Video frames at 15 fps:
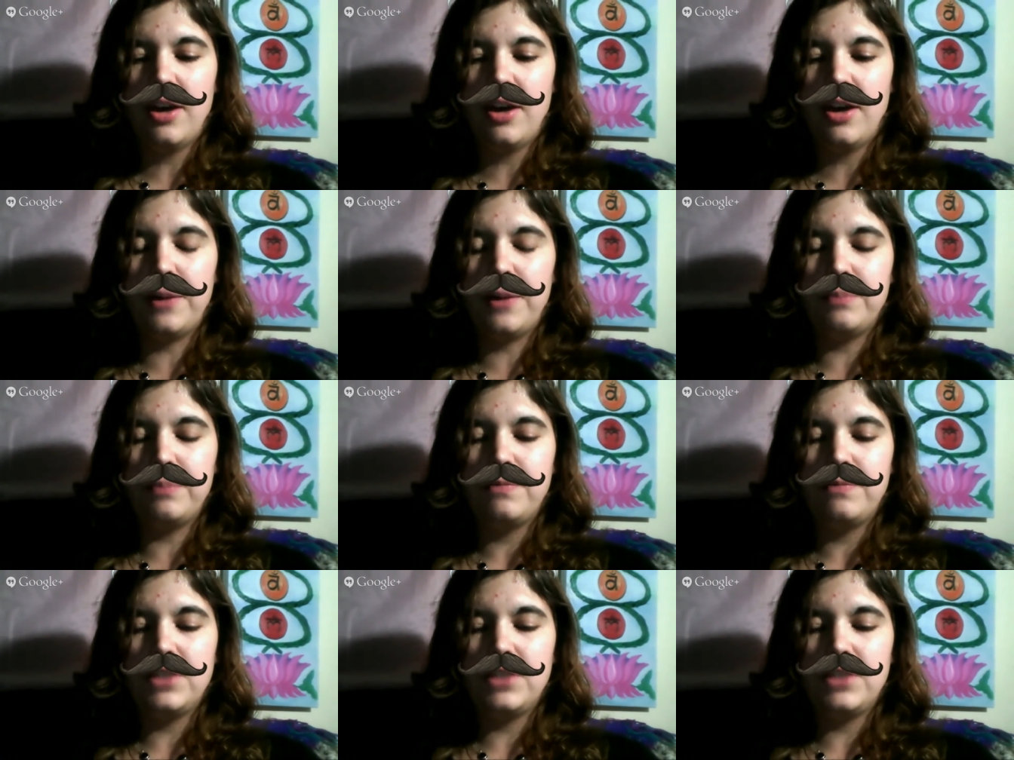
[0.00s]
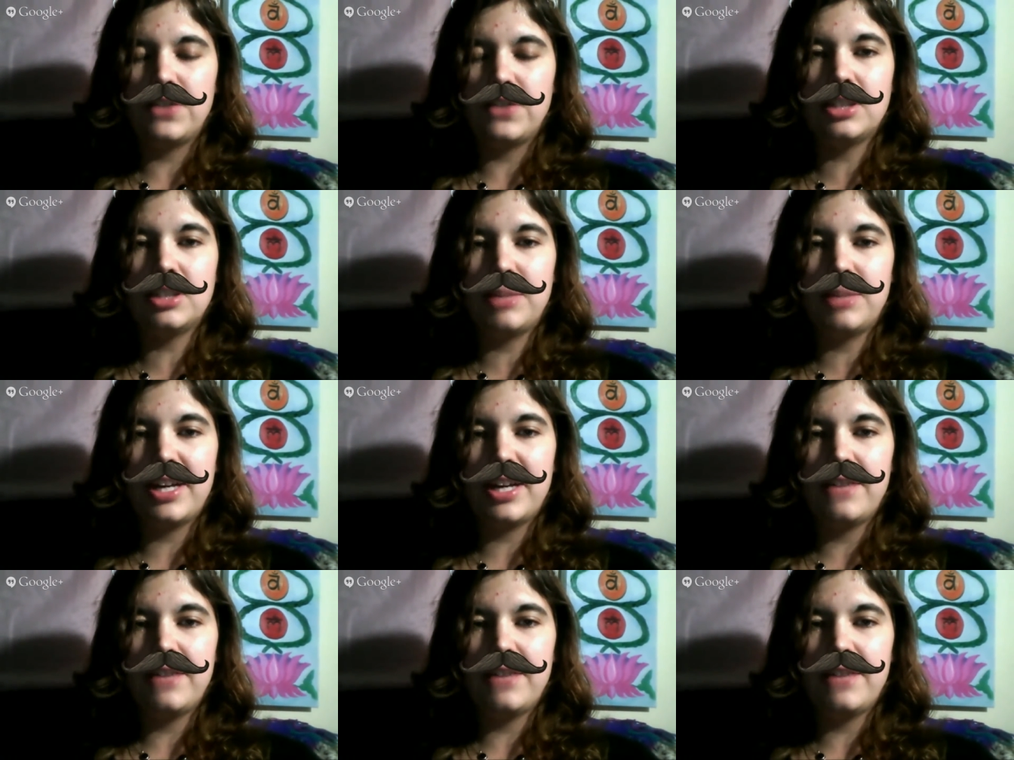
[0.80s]
um, Fistfight
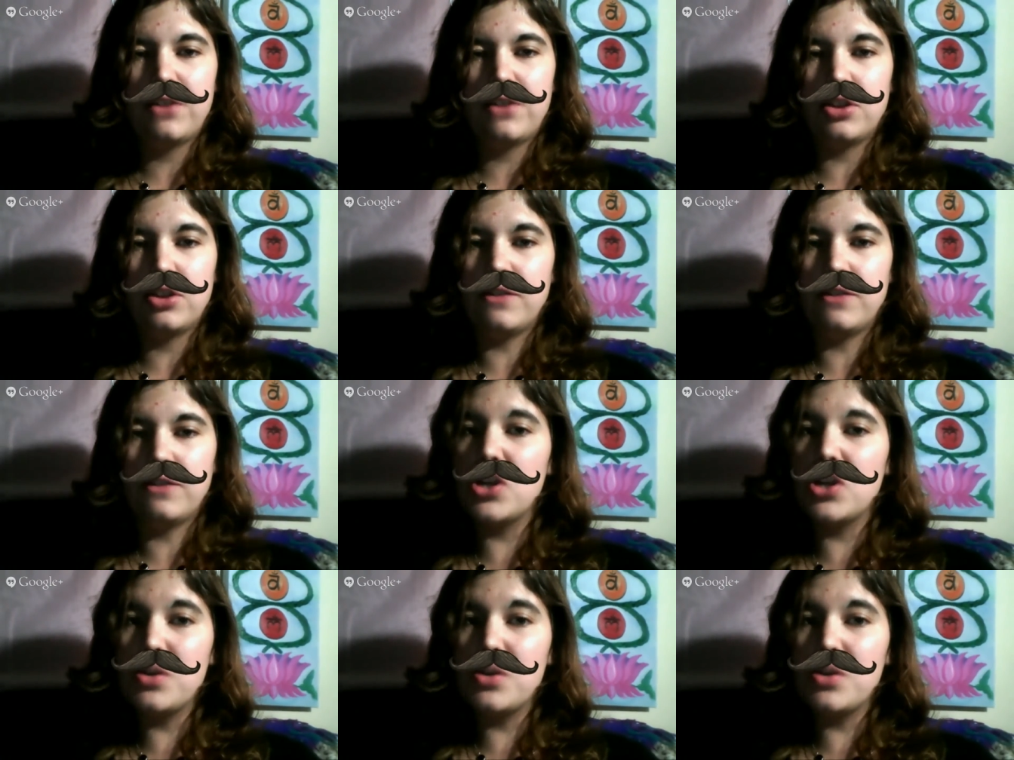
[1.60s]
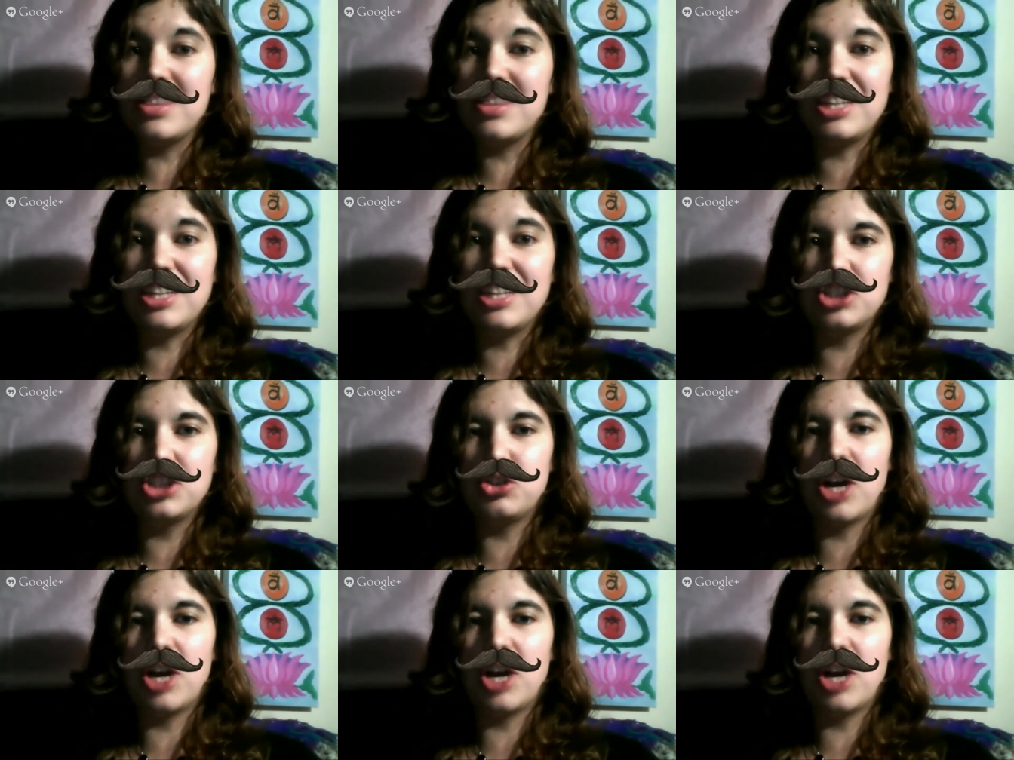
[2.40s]
Lullaby for their video that they just
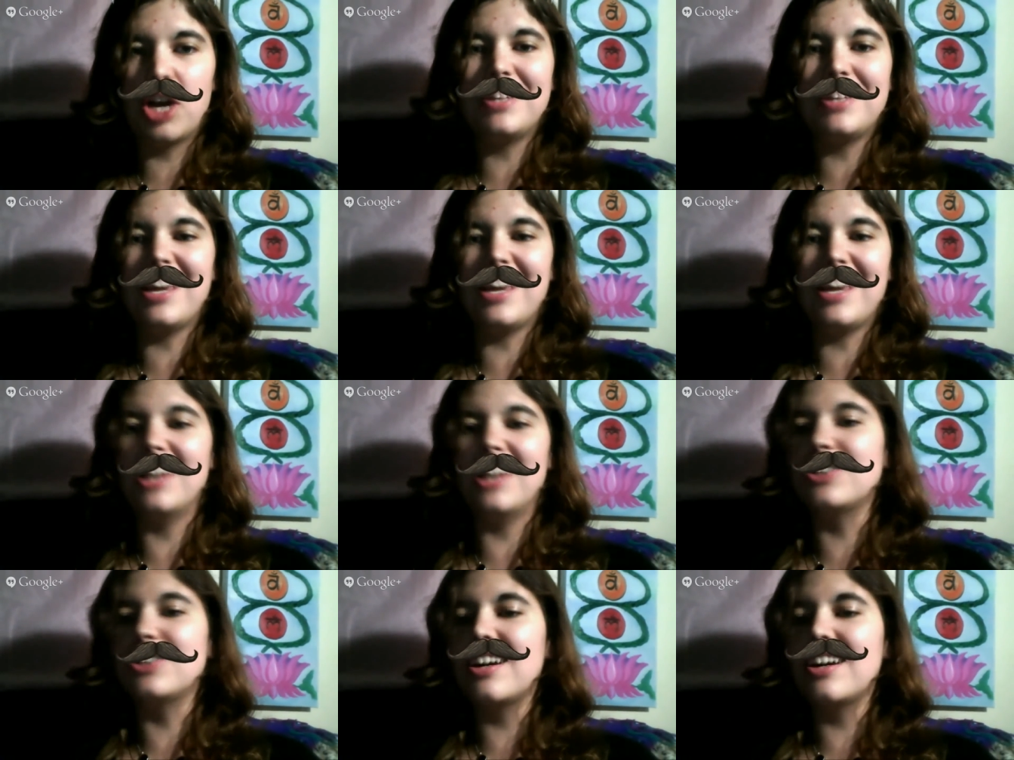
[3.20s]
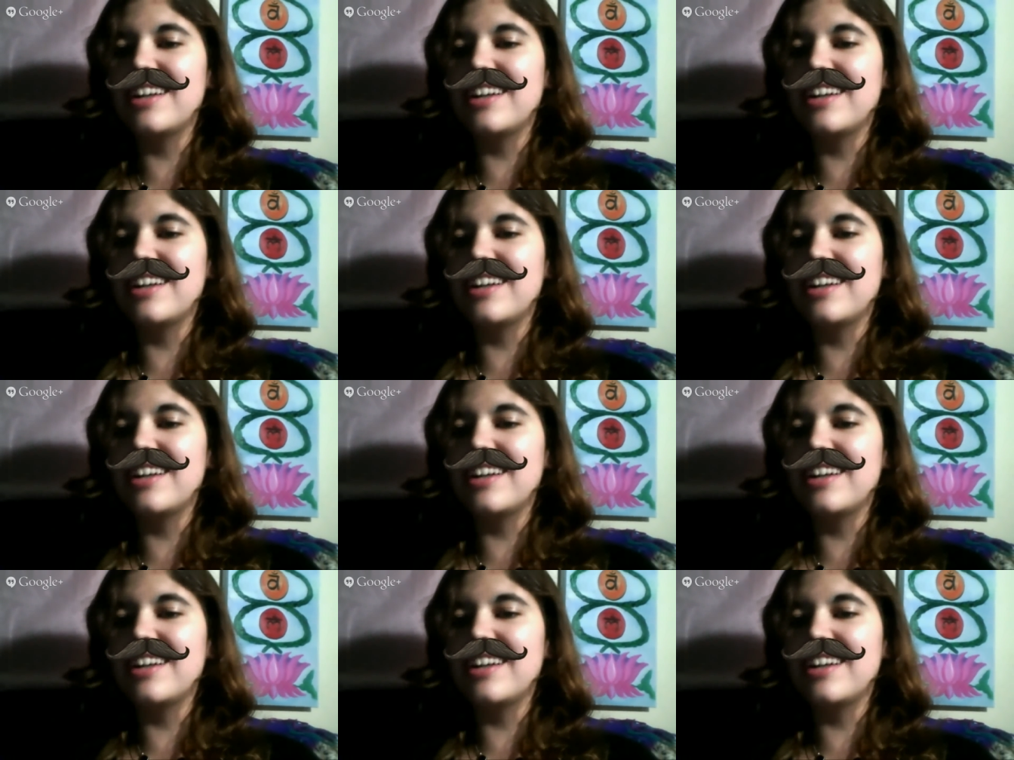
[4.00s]
dropped at 8 o'clock,